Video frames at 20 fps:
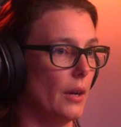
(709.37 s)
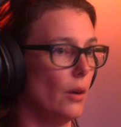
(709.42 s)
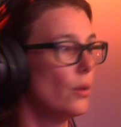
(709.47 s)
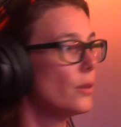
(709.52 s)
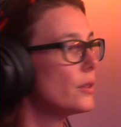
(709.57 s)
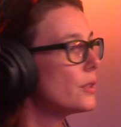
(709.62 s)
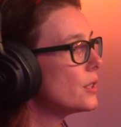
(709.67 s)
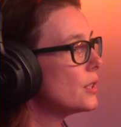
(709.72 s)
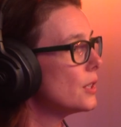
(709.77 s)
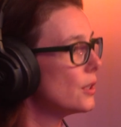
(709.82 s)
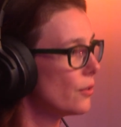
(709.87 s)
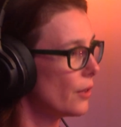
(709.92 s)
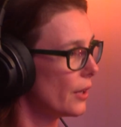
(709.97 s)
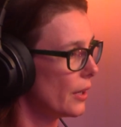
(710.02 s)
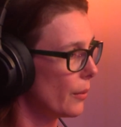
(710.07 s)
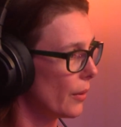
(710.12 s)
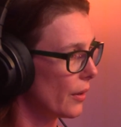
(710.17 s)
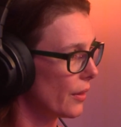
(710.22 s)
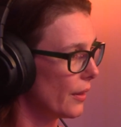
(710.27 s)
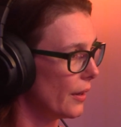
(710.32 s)
honours degree
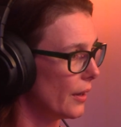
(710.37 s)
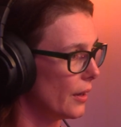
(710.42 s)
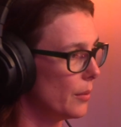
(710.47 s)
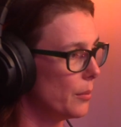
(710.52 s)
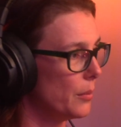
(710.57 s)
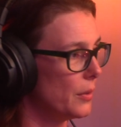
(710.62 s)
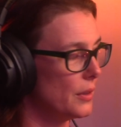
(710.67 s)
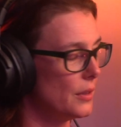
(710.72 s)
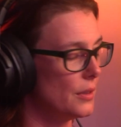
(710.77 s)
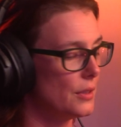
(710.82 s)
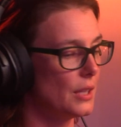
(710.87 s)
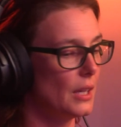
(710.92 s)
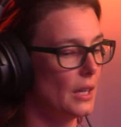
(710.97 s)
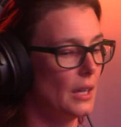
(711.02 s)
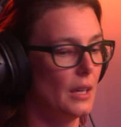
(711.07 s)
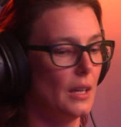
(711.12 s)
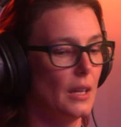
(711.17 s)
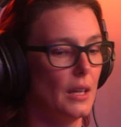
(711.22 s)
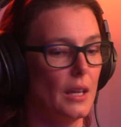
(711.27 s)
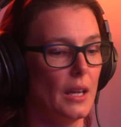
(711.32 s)
with him, and
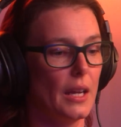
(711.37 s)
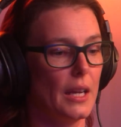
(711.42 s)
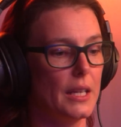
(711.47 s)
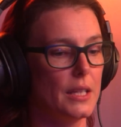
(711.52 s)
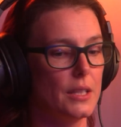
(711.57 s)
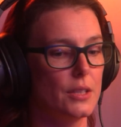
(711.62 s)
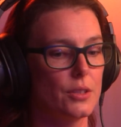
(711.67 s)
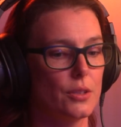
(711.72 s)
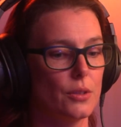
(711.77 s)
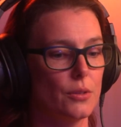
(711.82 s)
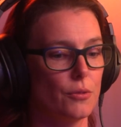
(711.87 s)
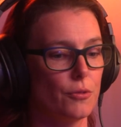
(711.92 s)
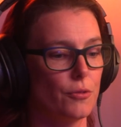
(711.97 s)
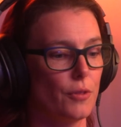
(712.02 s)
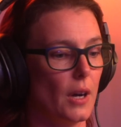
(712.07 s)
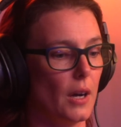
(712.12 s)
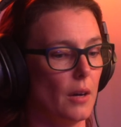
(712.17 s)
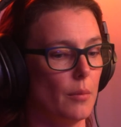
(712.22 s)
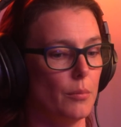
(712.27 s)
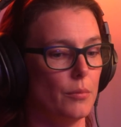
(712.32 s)
he sort of,
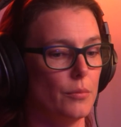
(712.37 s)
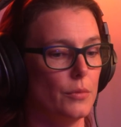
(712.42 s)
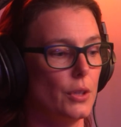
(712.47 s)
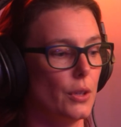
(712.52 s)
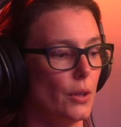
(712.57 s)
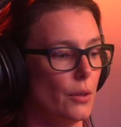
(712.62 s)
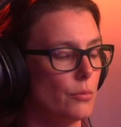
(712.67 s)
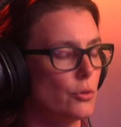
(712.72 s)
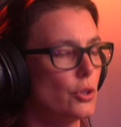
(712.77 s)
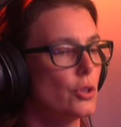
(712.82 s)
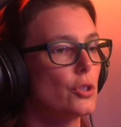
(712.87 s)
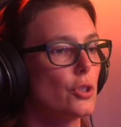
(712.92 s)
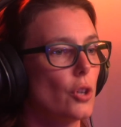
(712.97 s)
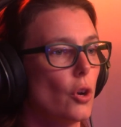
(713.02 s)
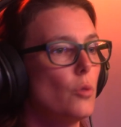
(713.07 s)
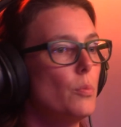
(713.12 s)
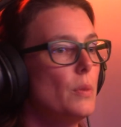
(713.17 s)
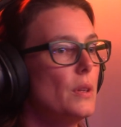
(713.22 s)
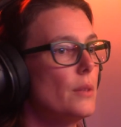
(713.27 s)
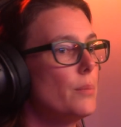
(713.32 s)
just
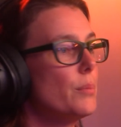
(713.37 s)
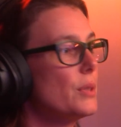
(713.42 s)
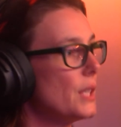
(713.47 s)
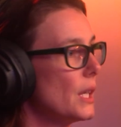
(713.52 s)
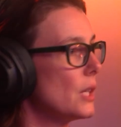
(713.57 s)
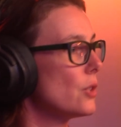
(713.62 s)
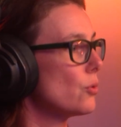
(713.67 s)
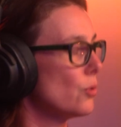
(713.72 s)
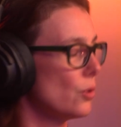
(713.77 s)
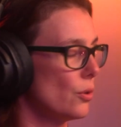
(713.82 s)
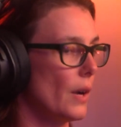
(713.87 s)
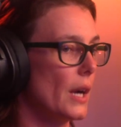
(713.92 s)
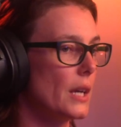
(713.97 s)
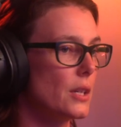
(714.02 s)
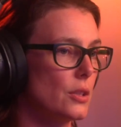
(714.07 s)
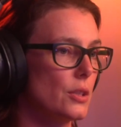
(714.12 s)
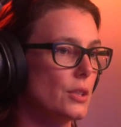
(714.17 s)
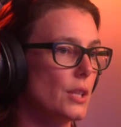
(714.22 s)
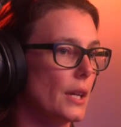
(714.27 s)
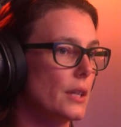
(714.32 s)
showed me the potential
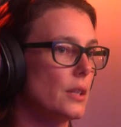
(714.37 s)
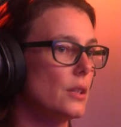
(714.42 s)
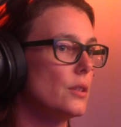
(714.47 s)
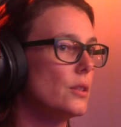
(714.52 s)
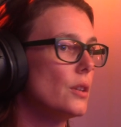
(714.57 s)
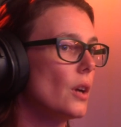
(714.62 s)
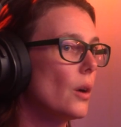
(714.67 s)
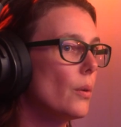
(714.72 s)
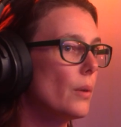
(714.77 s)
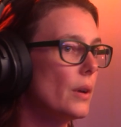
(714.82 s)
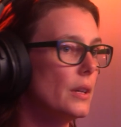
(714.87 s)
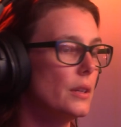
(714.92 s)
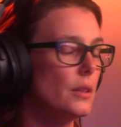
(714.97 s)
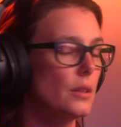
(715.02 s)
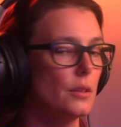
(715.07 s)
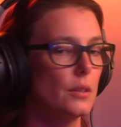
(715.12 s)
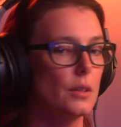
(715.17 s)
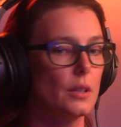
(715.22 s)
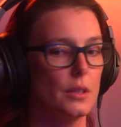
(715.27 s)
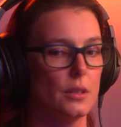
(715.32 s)
directions I could go in,
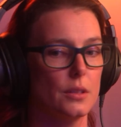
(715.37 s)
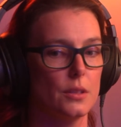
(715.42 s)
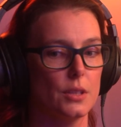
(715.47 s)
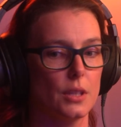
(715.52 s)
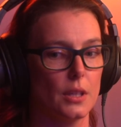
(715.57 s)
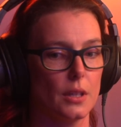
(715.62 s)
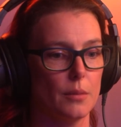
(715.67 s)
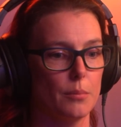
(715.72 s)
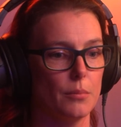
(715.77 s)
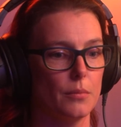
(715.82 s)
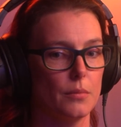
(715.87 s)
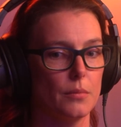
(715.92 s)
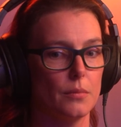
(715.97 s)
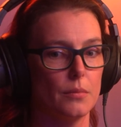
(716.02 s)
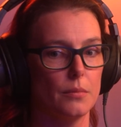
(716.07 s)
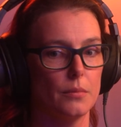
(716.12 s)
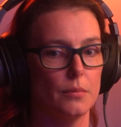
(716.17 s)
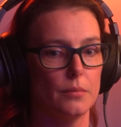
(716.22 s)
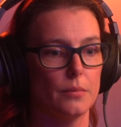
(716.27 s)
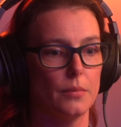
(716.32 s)
and
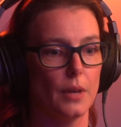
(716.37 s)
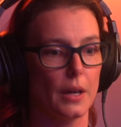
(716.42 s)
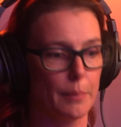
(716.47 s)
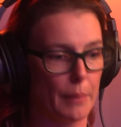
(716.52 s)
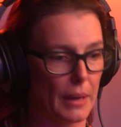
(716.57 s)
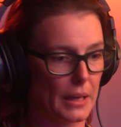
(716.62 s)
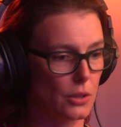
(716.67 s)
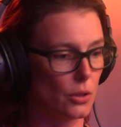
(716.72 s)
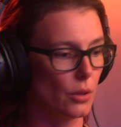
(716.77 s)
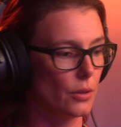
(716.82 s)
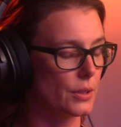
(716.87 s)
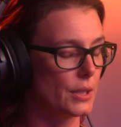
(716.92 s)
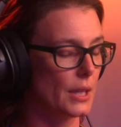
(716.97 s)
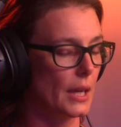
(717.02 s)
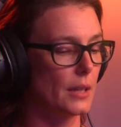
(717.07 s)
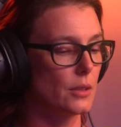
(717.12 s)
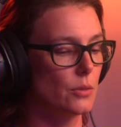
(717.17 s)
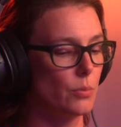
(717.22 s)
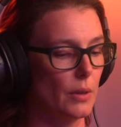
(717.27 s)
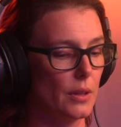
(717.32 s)
I made
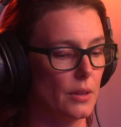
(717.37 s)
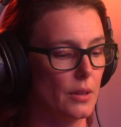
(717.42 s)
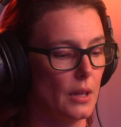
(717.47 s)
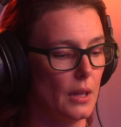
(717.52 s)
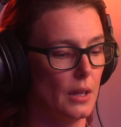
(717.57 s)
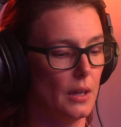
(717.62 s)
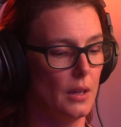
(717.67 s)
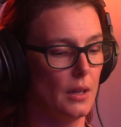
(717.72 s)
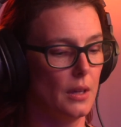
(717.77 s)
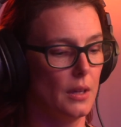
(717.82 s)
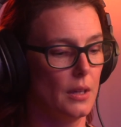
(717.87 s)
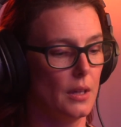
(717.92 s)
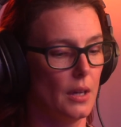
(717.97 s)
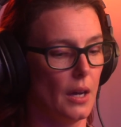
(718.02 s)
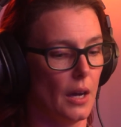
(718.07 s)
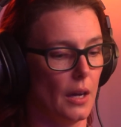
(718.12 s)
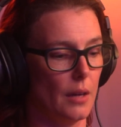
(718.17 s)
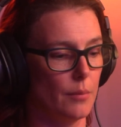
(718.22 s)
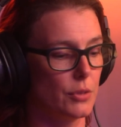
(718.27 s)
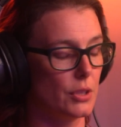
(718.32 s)
contact with
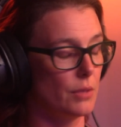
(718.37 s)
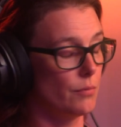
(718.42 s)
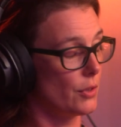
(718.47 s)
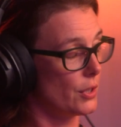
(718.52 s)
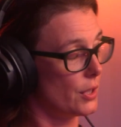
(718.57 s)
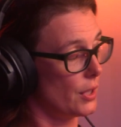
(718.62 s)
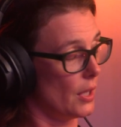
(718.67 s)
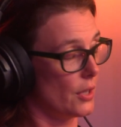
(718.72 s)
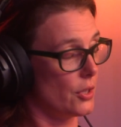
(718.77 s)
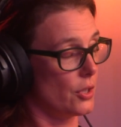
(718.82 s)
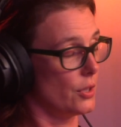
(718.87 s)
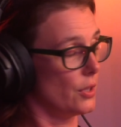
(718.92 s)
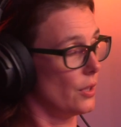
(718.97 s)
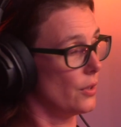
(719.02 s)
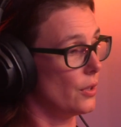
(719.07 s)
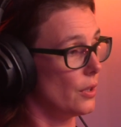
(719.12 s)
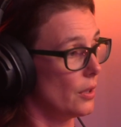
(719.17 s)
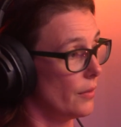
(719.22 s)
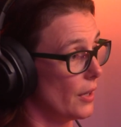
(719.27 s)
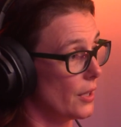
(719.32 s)
some researchers at
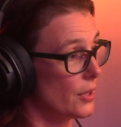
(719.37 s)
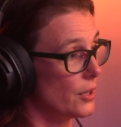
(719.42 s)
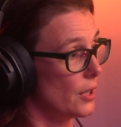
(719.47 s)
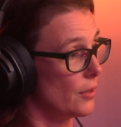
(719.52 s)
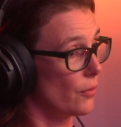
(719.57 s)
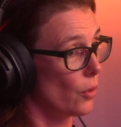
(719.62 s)
the University of